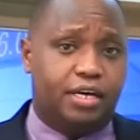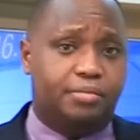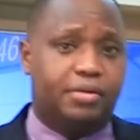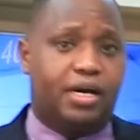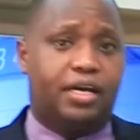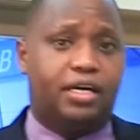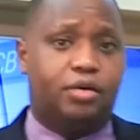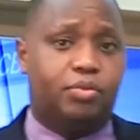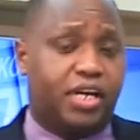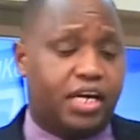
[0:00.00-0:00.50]

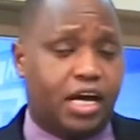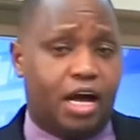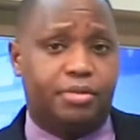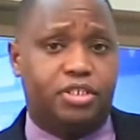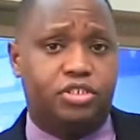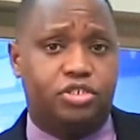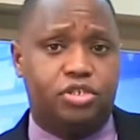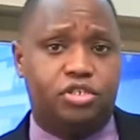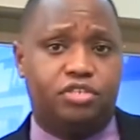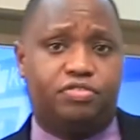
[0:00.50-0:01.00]
Kimani. We're
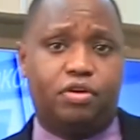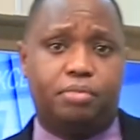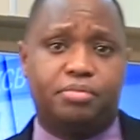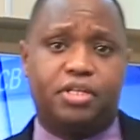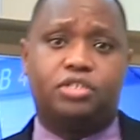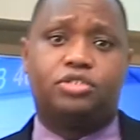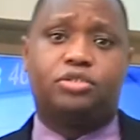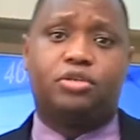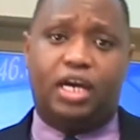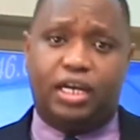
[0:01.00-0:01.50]
coming to you from
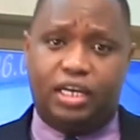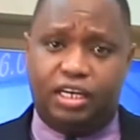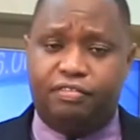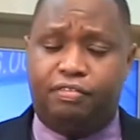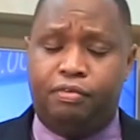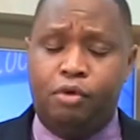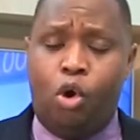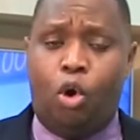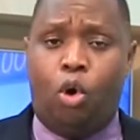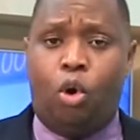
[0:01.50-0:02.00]
the trading
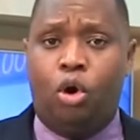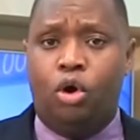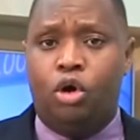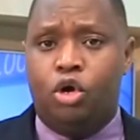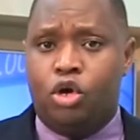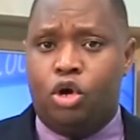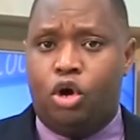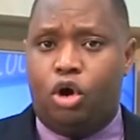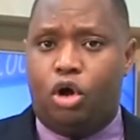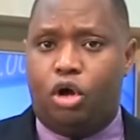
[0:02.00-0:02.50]
floor
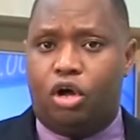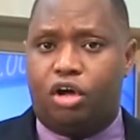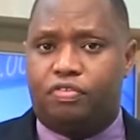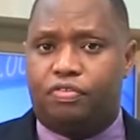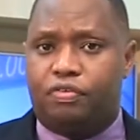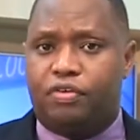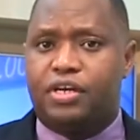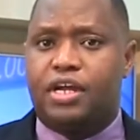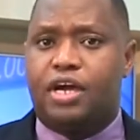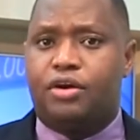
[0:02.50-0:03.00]

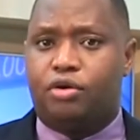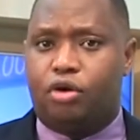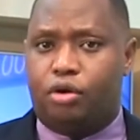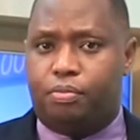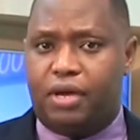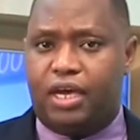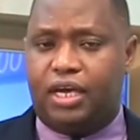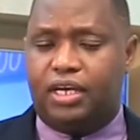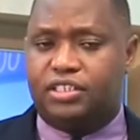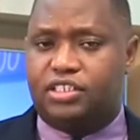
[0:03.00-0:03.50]
of
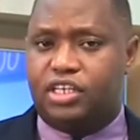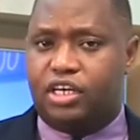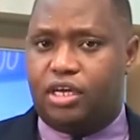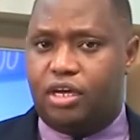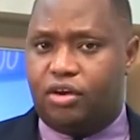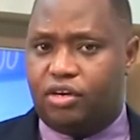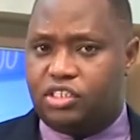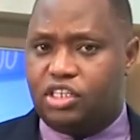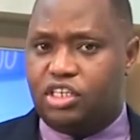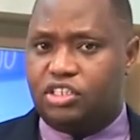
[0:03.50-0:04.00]
Nairobi
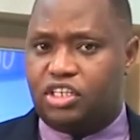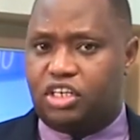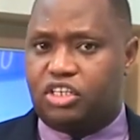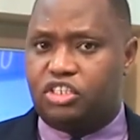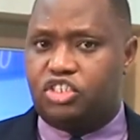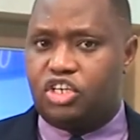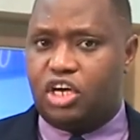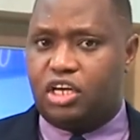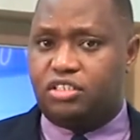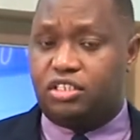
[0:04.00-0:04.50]
Securities
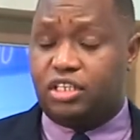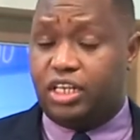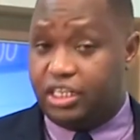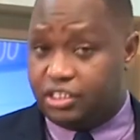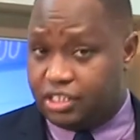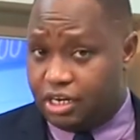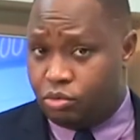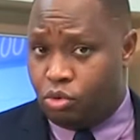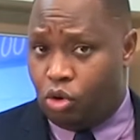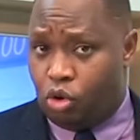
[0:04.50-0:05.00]
Exchange.
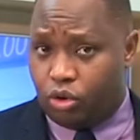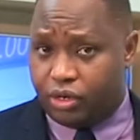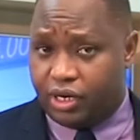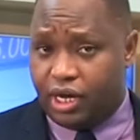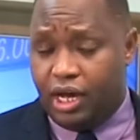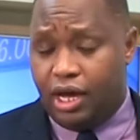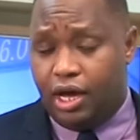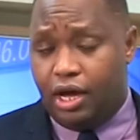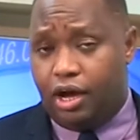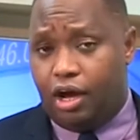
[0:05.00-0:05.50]
Later on,
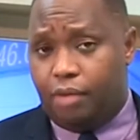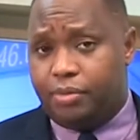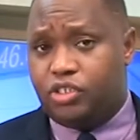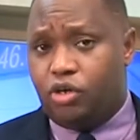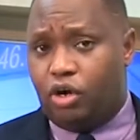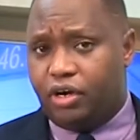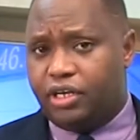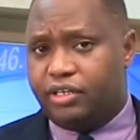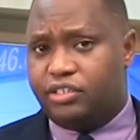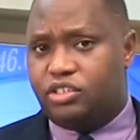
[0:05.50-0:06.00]
I'll be
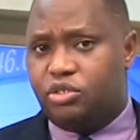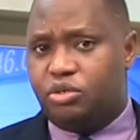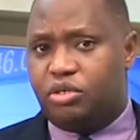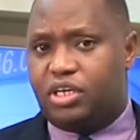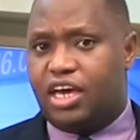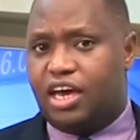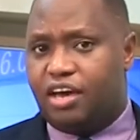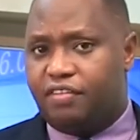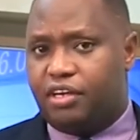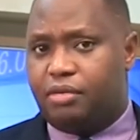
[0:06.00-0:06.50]
talking to
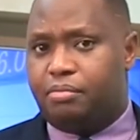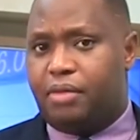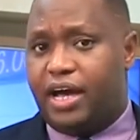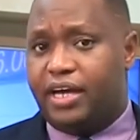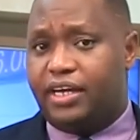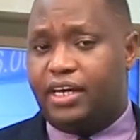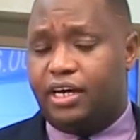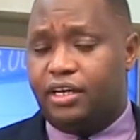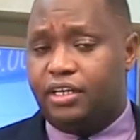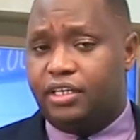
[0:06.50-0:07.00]
Kevin
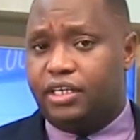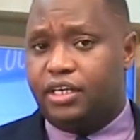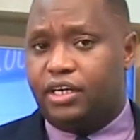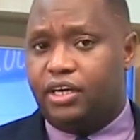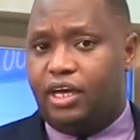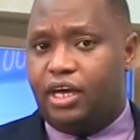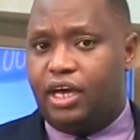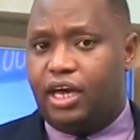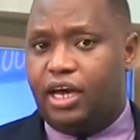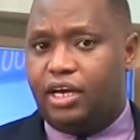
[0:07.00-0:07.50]
Maina.
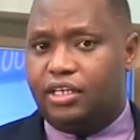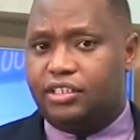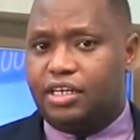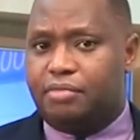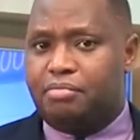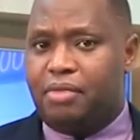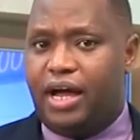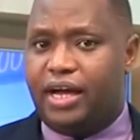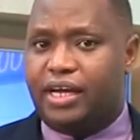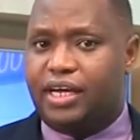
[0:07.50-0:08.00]
He's
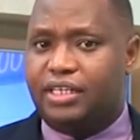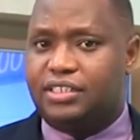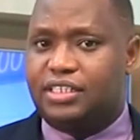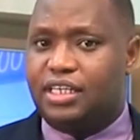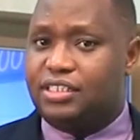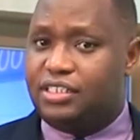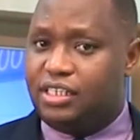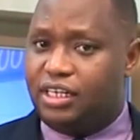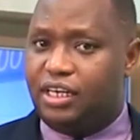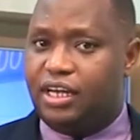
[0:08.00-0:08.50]
a
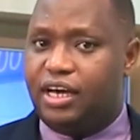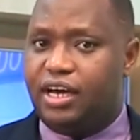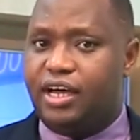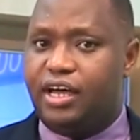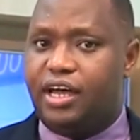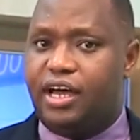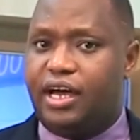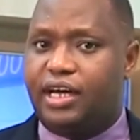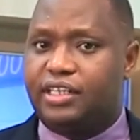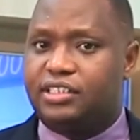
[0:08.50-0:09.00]
market
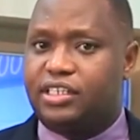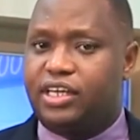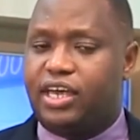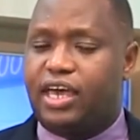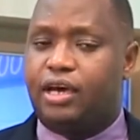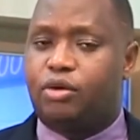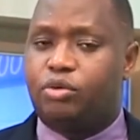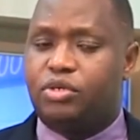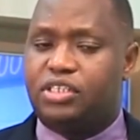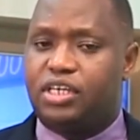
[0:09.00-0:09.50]
dealer at
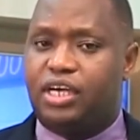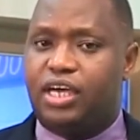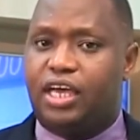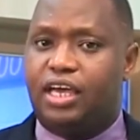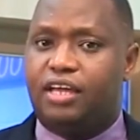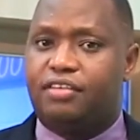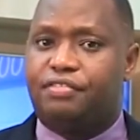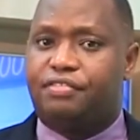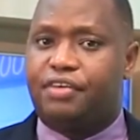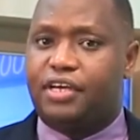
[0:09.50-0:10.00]
Equity
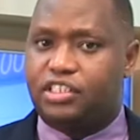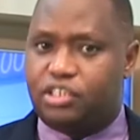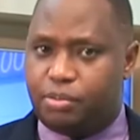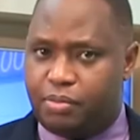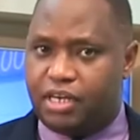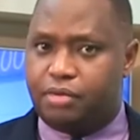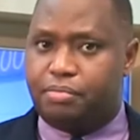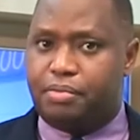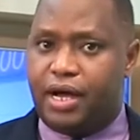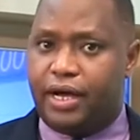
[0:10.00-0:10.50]

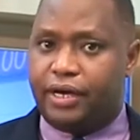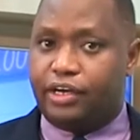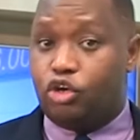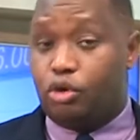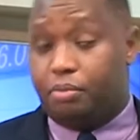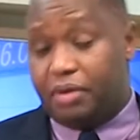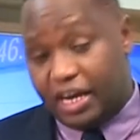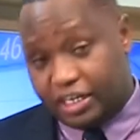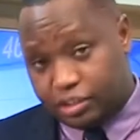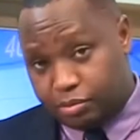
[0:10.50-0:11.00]
Investment Bank.
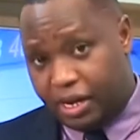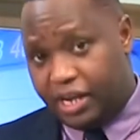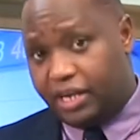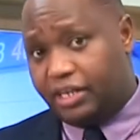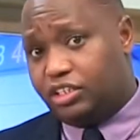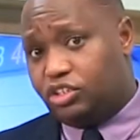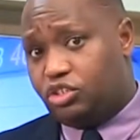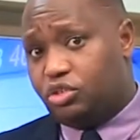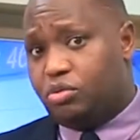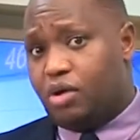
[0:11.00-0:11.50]
He'll be
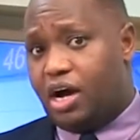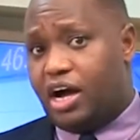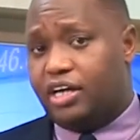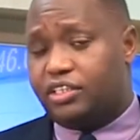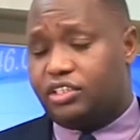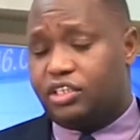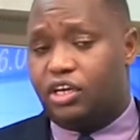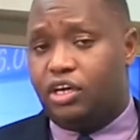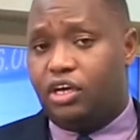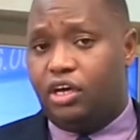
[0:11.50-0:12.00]
explaining to
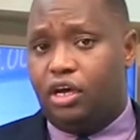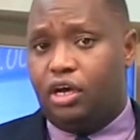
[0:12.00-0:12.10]
us